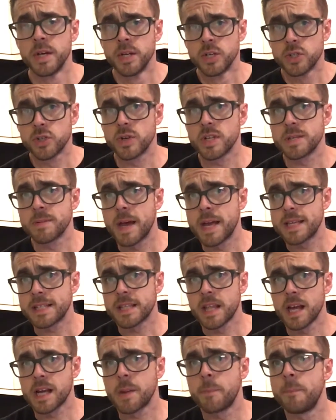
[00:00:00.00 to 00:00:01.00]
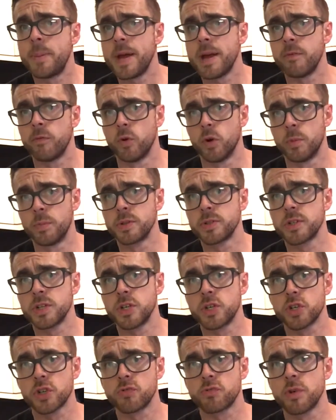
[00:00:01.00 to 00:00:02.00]
So it's like a pit rub, so
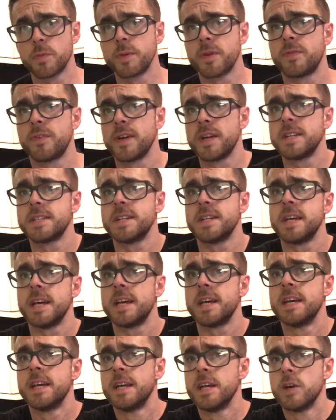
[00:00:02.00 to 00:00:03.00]
you just rub your fingers in it,